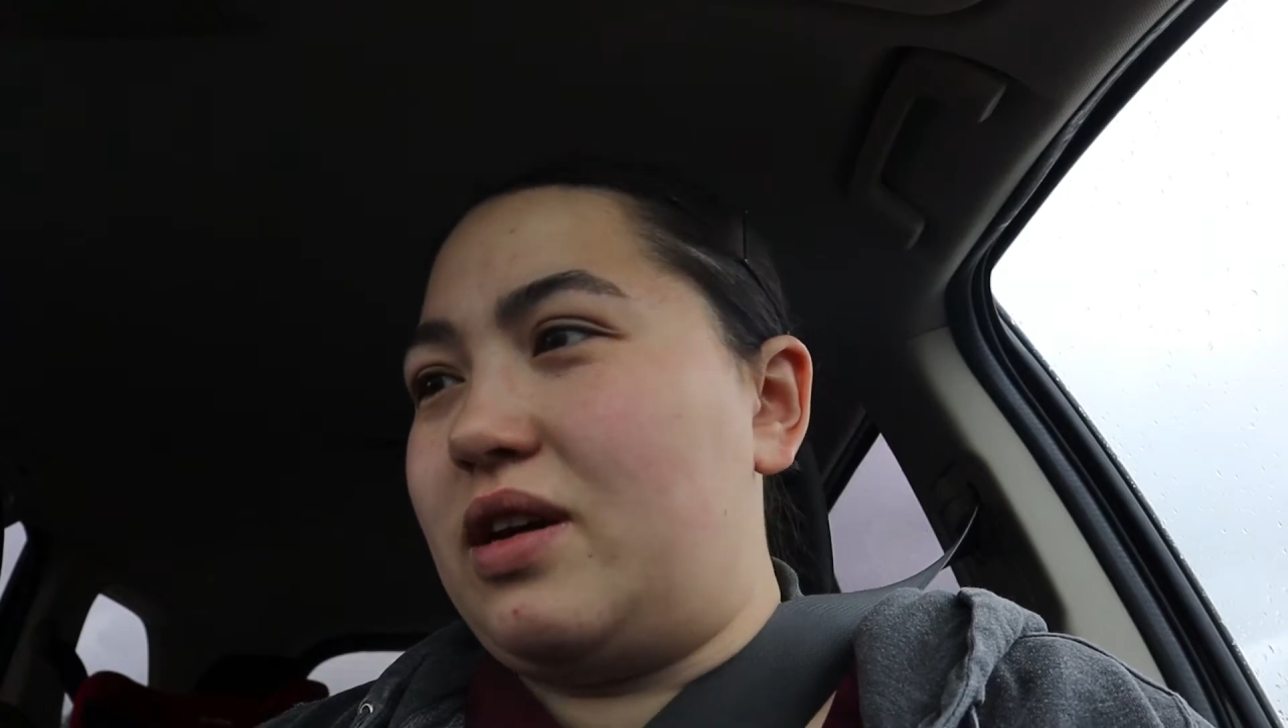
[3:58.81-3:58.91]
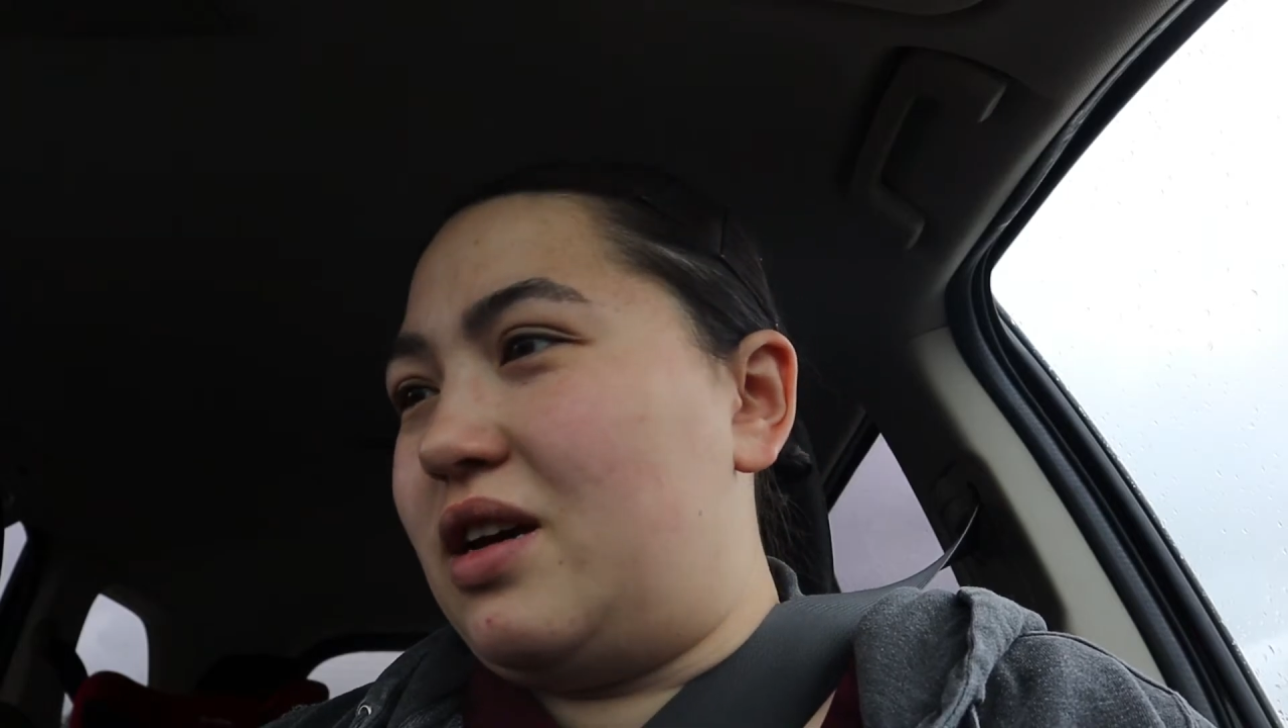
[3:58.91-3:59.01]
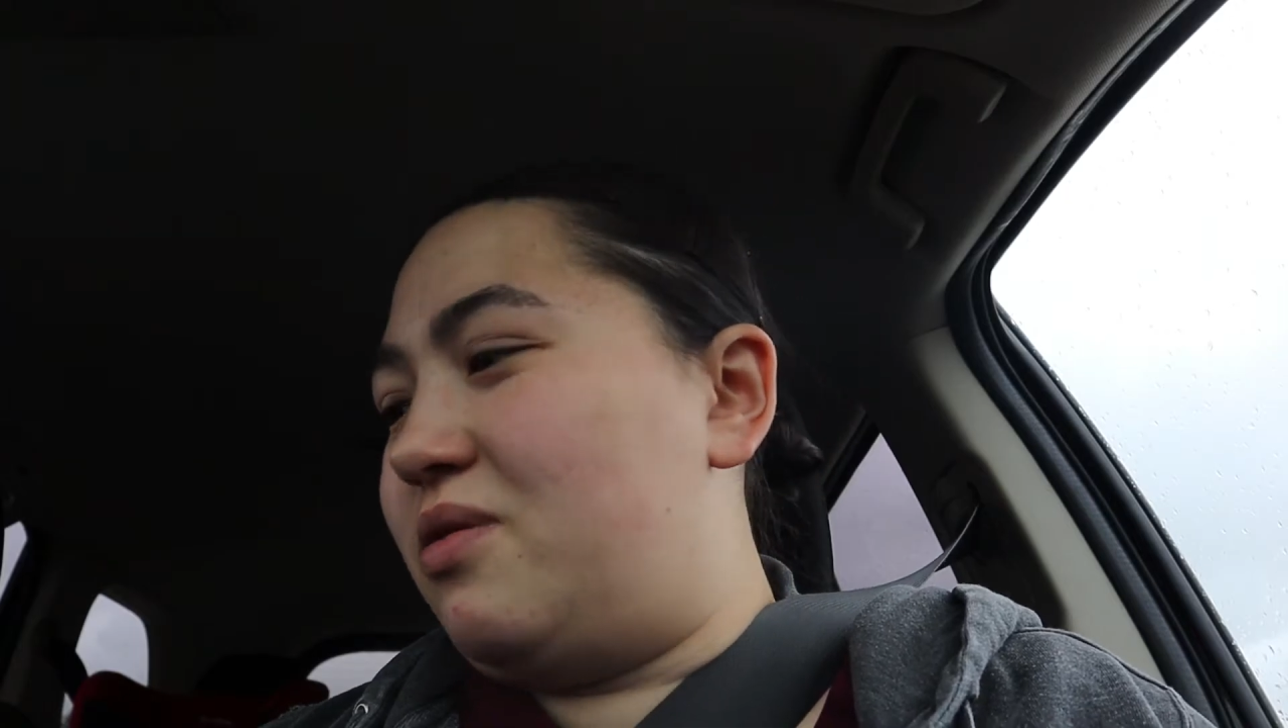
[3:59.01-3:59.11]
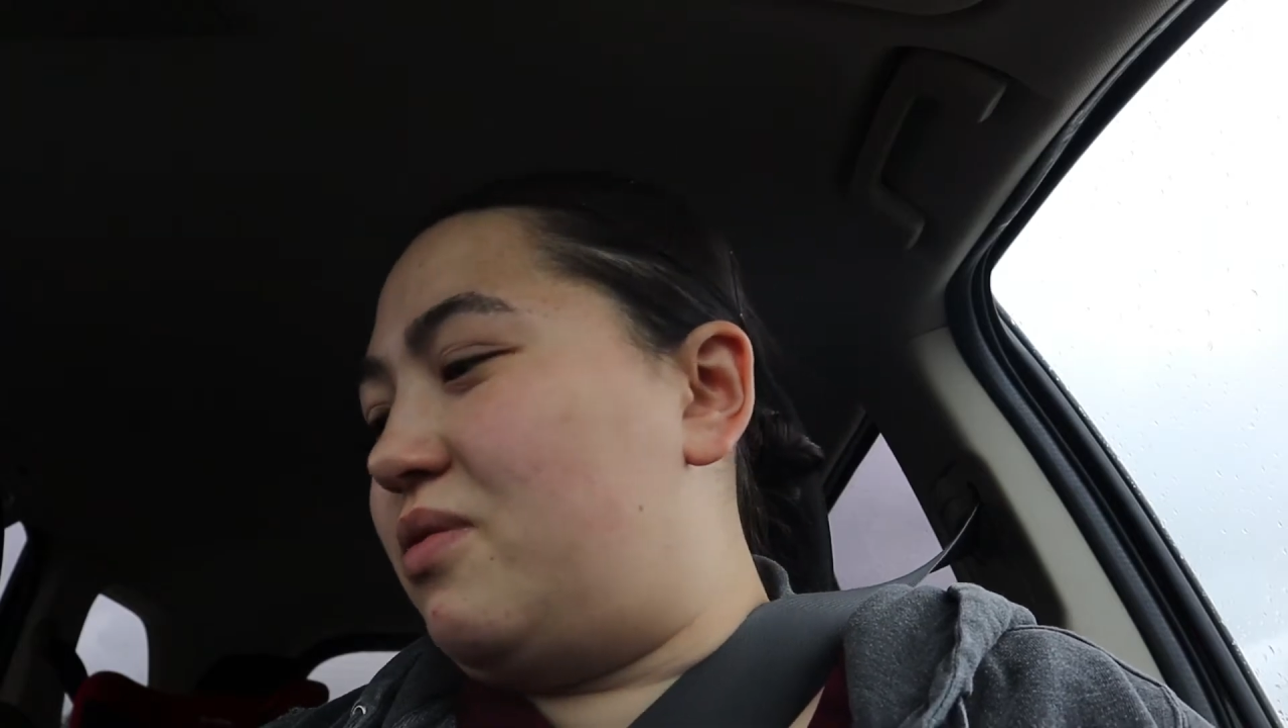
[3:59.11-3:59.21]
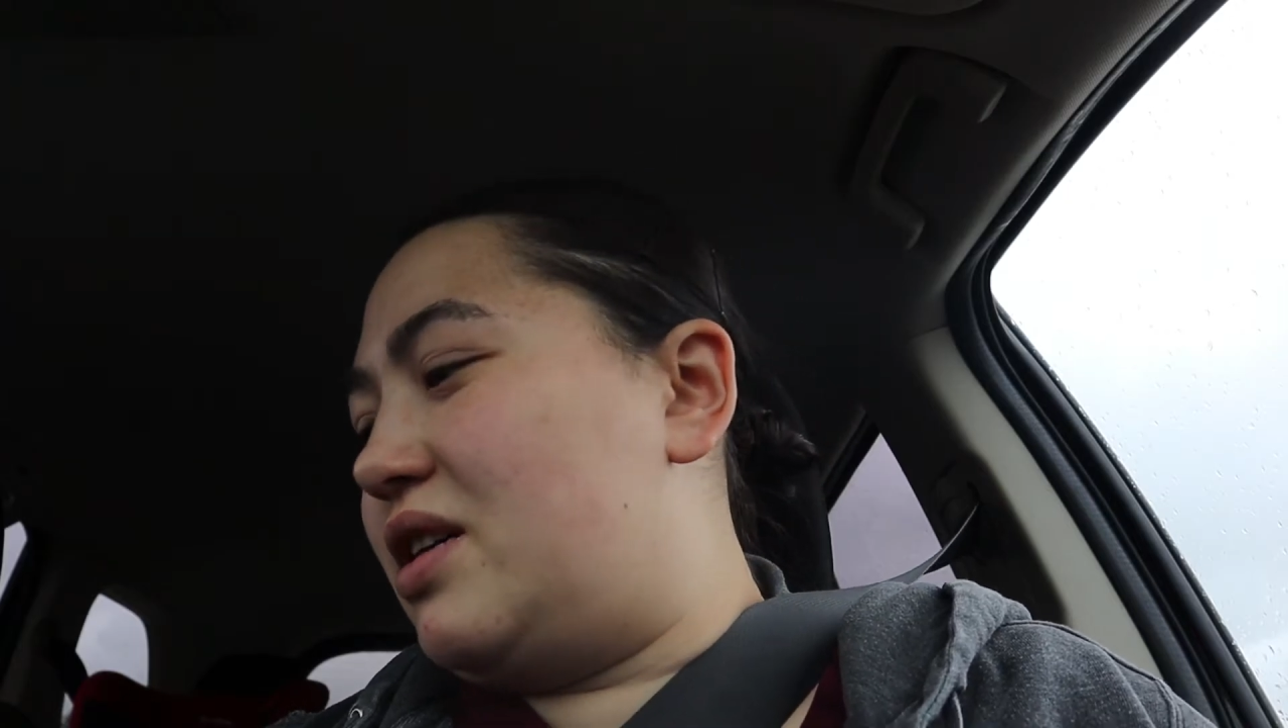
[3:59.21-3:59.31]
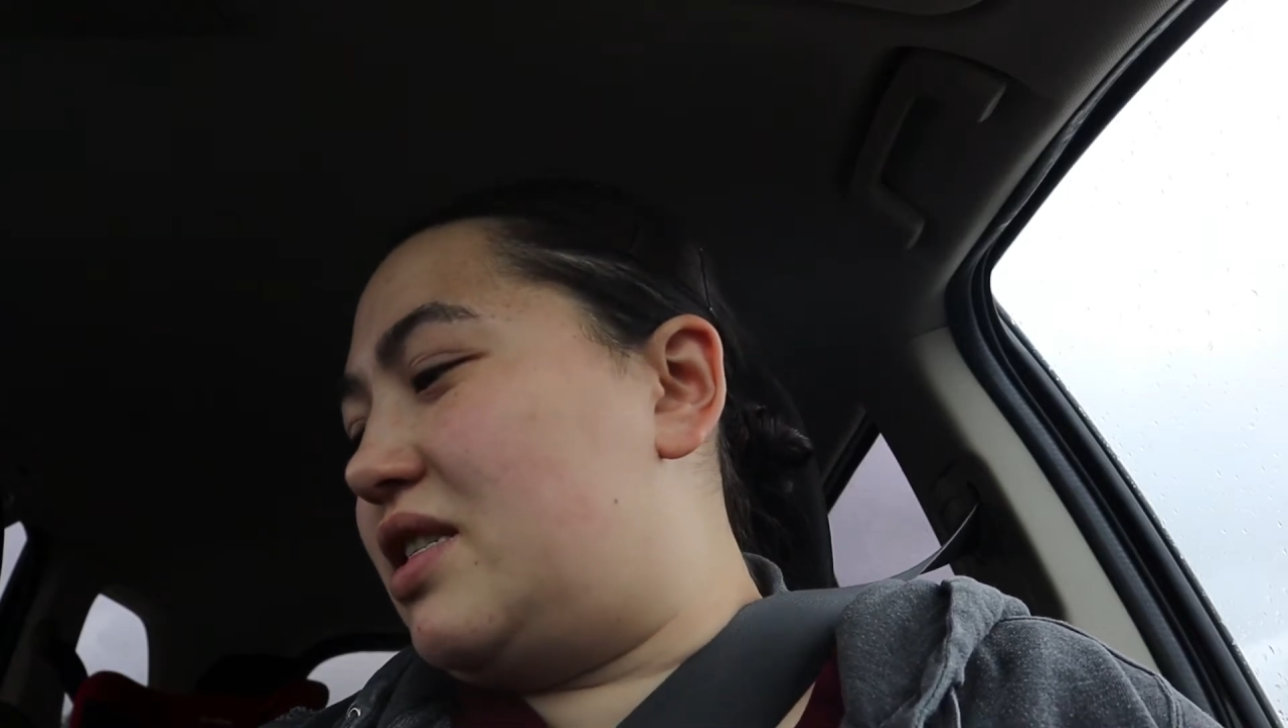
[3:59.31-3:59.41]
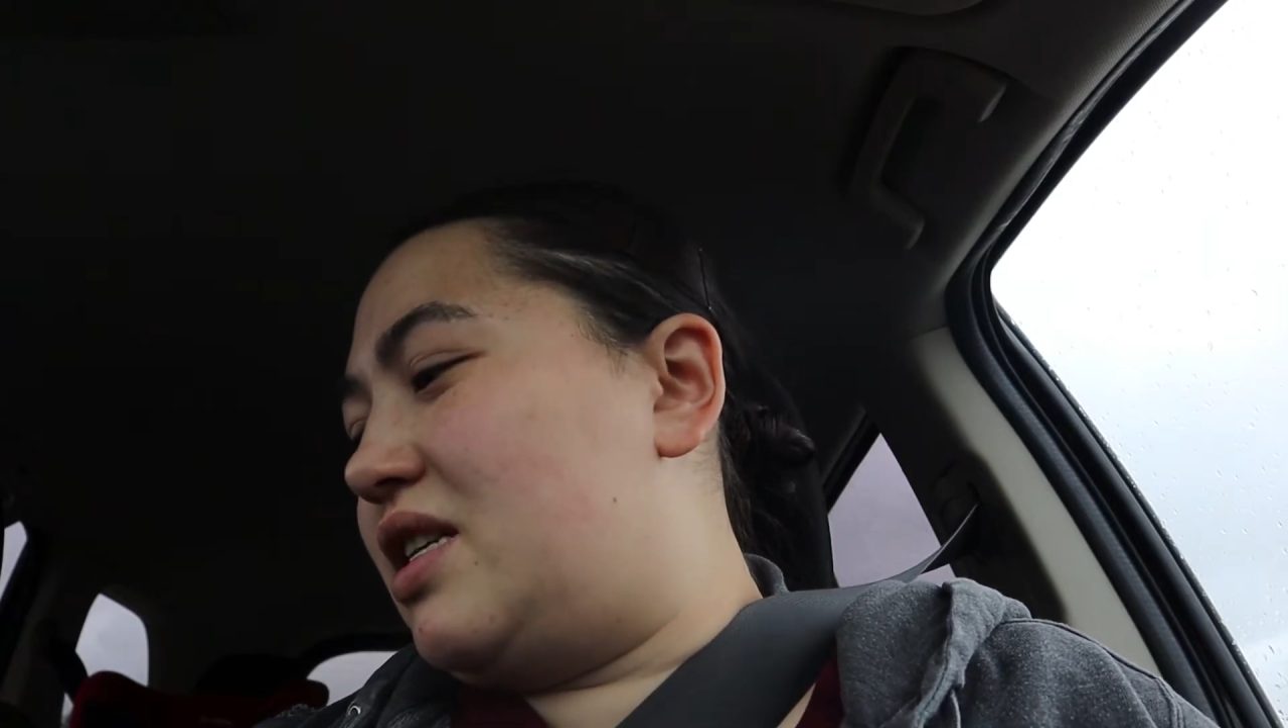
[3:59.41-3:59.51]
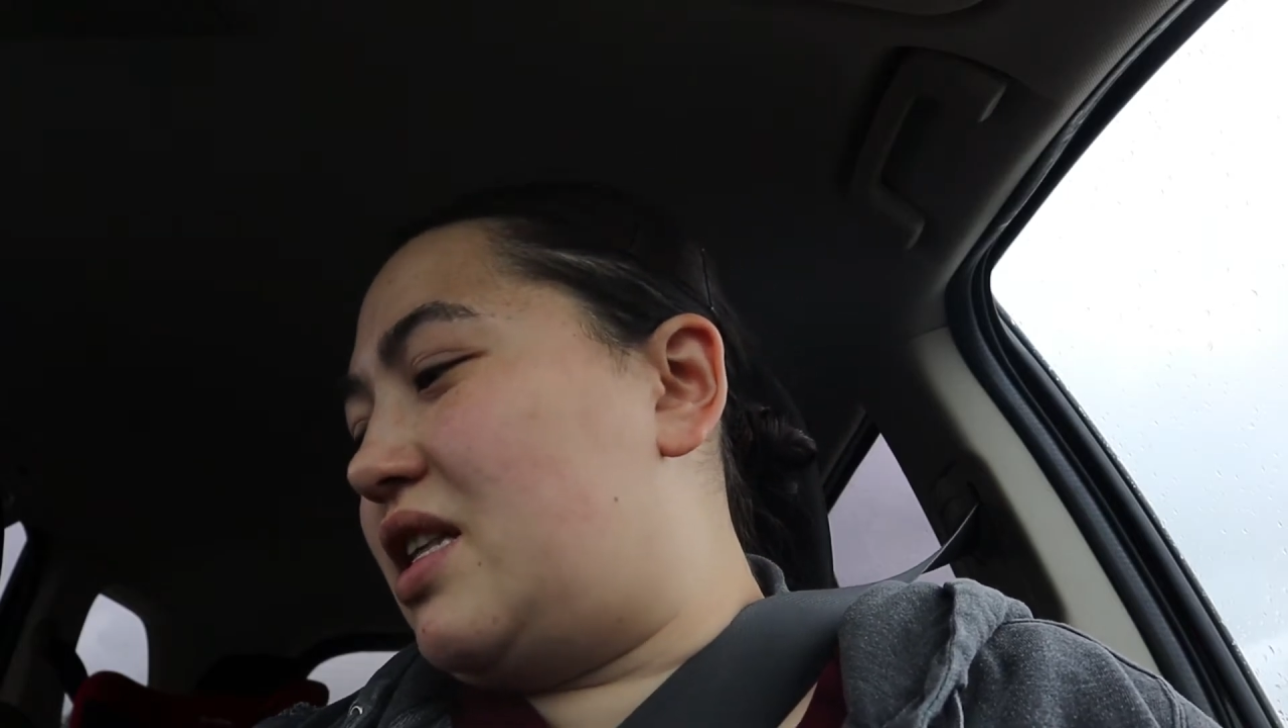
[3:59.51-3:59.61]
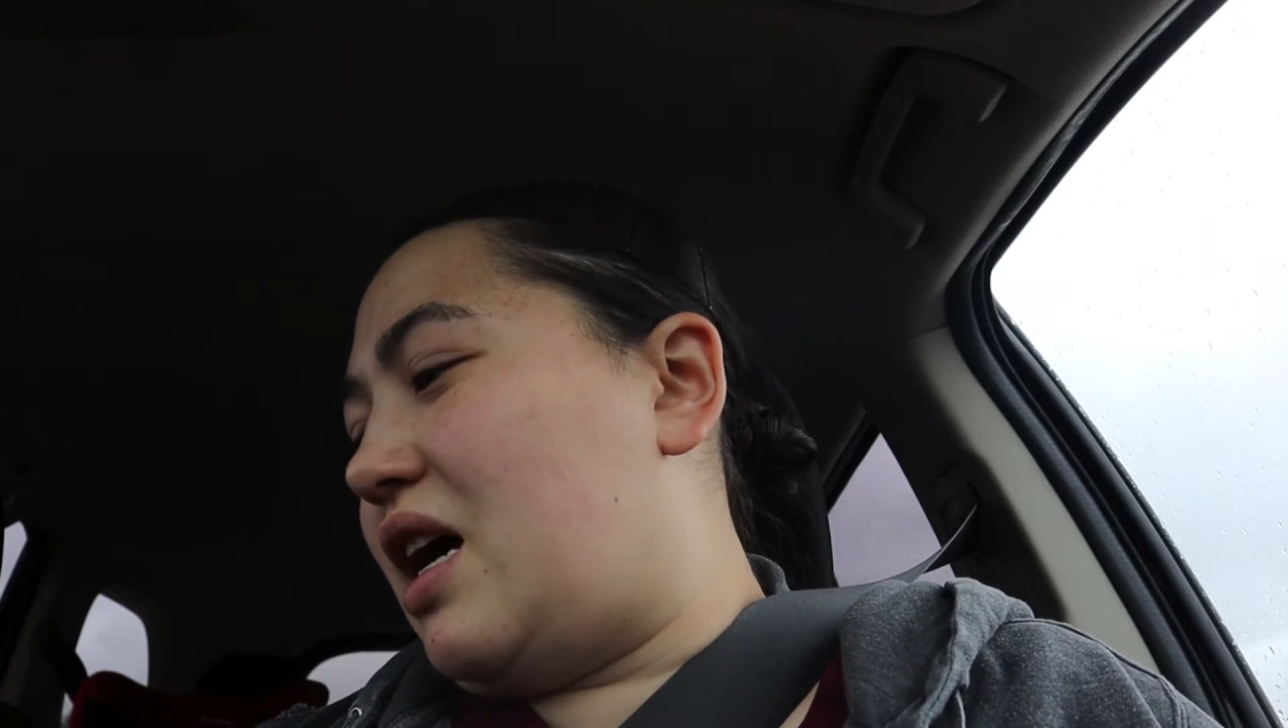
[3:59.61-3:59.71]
it wasn't